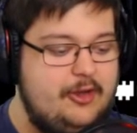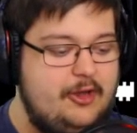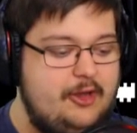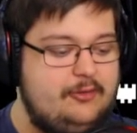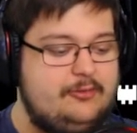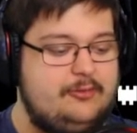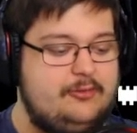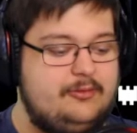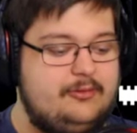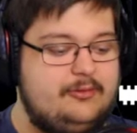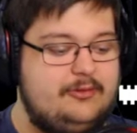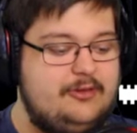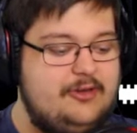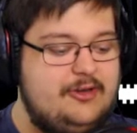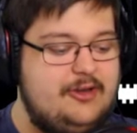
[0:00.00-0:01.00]
no.
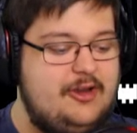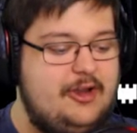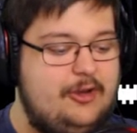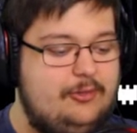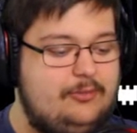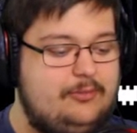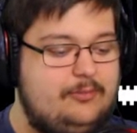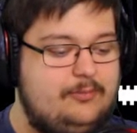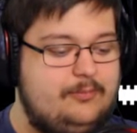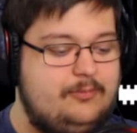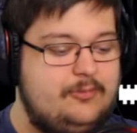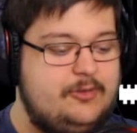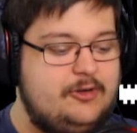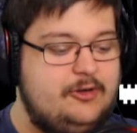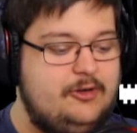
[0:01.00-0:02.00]
No.
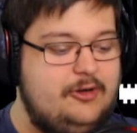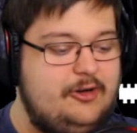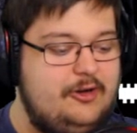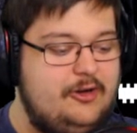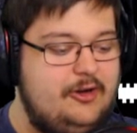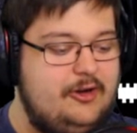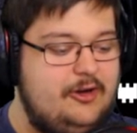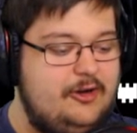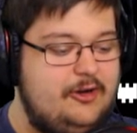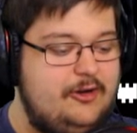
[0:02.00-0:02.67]
Huh?